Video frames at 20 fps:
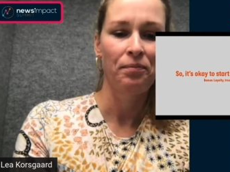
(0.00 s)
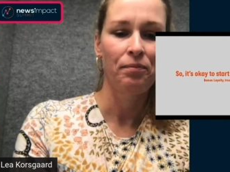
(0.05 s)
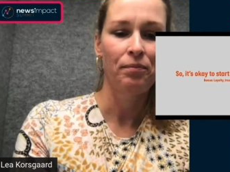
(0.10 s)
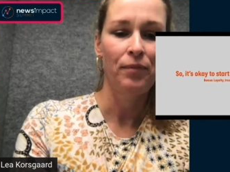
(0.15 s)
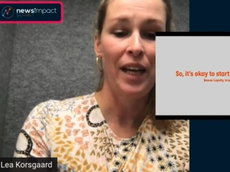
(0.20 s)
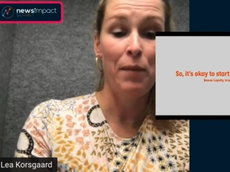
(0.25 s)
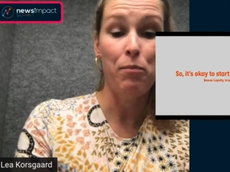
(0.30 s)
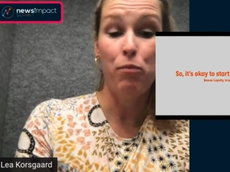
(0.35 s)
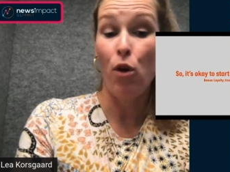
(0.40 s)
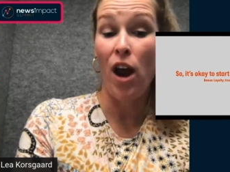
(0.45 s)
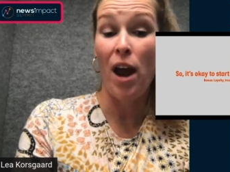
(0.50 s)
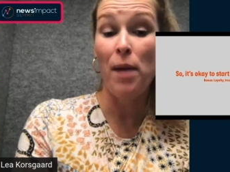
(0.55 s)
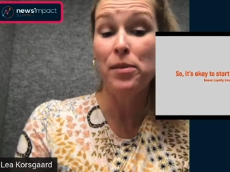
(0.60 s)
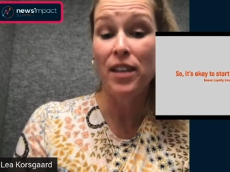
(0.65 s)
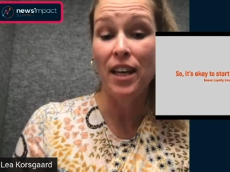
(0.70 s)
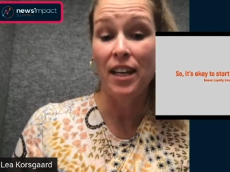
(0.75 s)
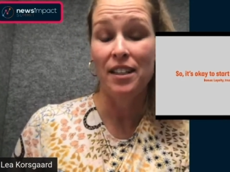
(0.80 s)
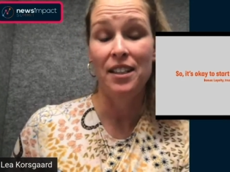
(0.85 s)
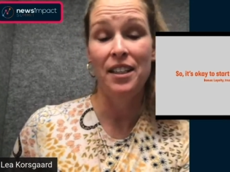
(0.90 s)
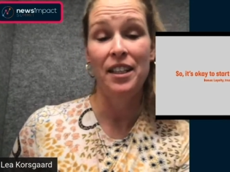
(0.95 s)
And perhaps
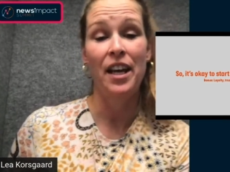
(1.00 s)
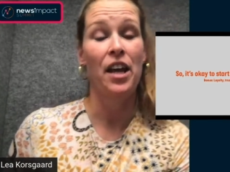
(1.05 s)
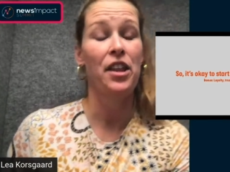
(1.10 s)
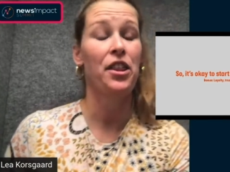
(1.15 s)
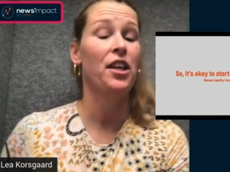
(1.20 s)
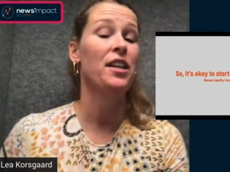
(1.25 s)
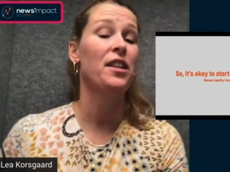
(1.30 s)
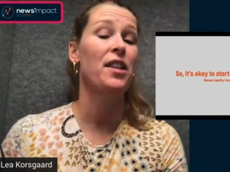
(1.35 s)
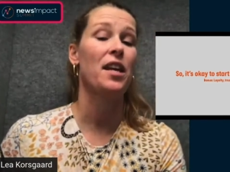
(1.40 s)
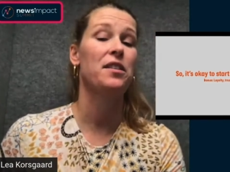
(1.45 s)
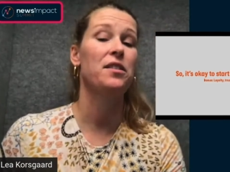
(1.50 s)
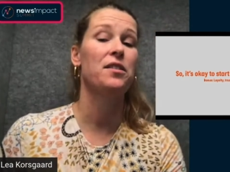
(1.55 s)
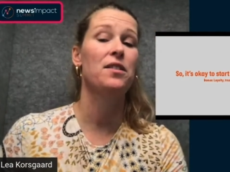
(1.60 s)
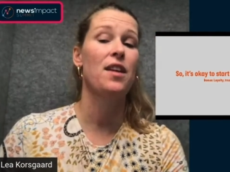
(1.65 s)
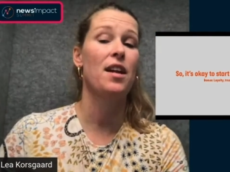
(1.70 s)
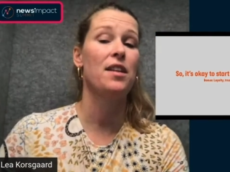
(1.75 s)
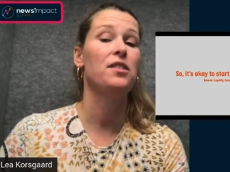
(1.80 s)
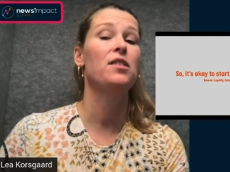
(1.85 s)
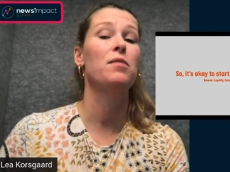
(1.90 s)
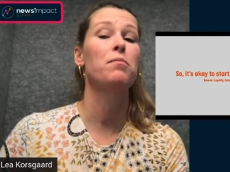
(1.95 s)
actually, I think that's
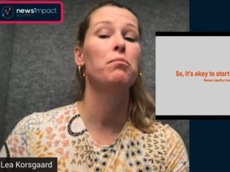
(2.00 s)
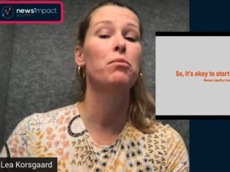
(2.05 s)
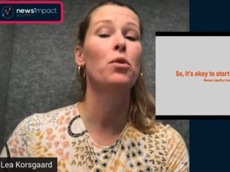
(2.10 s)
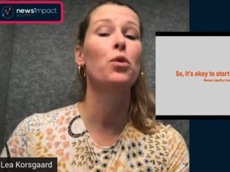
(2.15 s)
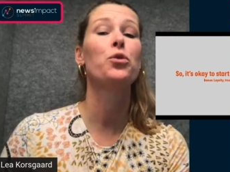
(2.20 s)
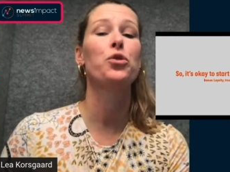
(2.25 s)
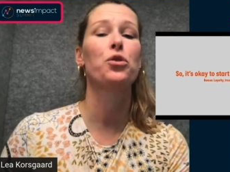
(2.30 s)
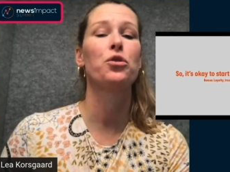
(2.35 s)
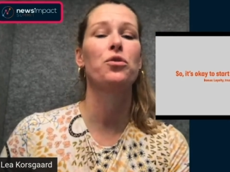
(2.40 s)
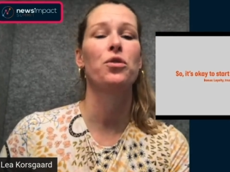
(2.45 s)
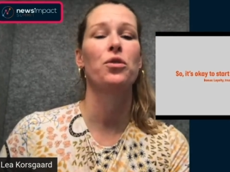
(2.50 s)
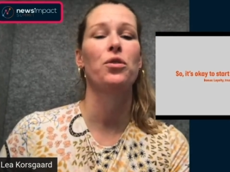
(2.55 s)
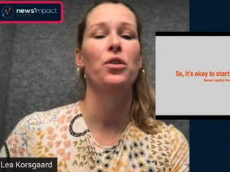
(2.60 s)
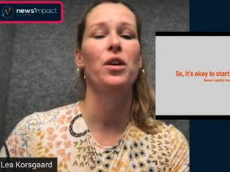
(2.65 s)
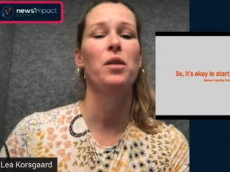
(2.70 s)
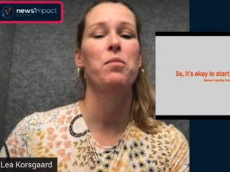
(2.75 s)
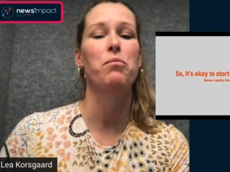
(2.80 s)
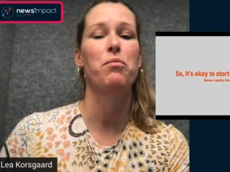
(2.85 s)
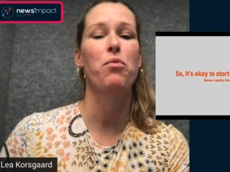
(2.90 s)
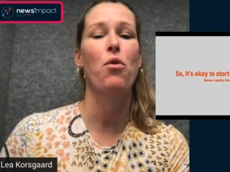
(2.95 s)
the most
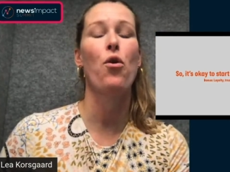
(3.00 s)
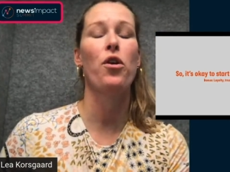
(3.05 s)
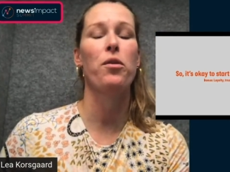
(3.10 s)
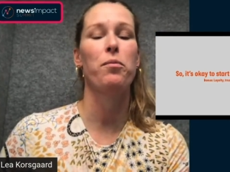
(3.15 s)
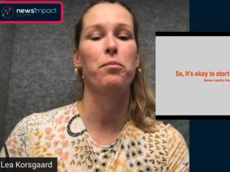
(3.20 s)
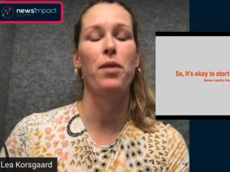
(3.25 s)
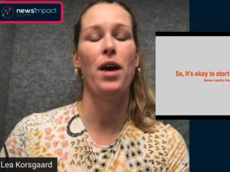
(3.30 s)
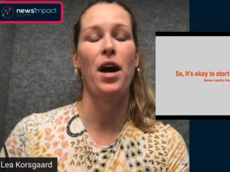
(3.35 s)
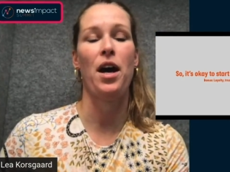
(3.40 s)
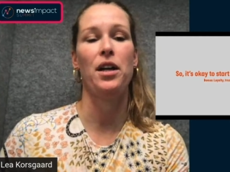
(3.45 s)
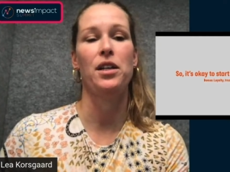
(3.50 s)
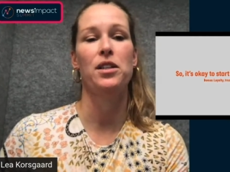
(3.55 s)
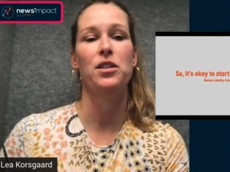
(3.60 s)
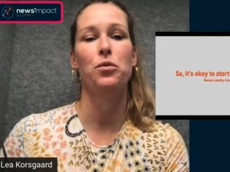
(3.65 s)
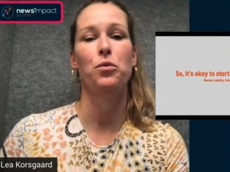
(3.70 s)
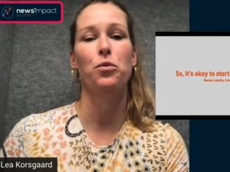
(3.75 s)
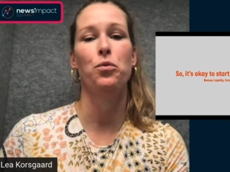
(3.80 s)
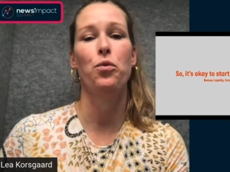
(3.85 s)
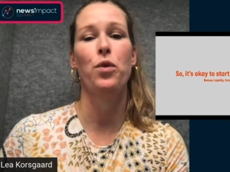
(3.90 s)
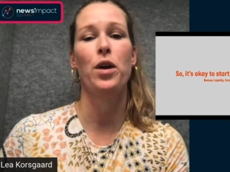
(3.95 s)
important part
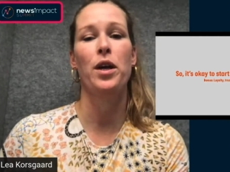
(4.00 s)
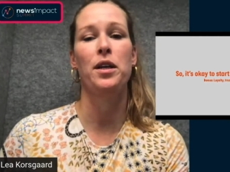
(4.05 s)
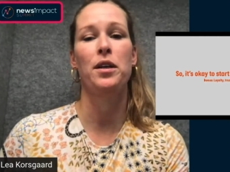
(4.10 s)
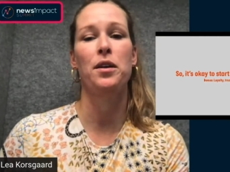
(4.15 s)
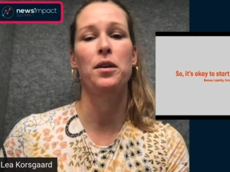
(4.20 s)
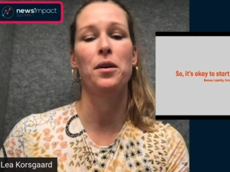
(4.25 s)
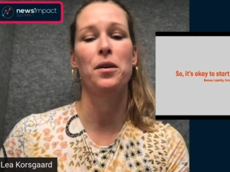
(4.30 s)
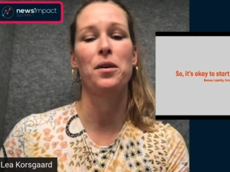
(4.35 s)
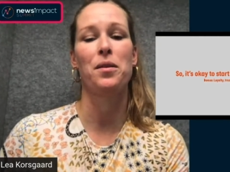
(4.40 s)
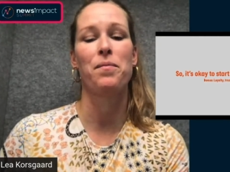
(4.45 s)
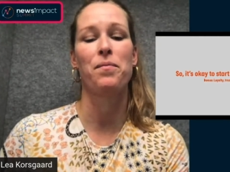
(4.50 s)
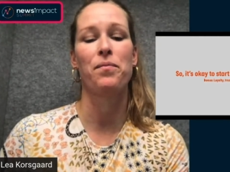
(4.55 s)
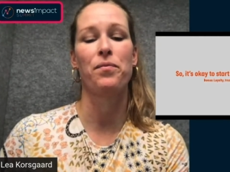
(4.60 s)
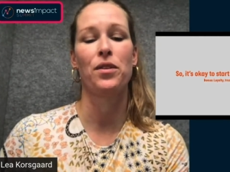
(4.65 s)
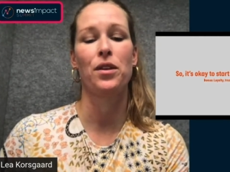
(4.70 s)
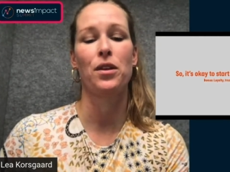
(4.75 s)
when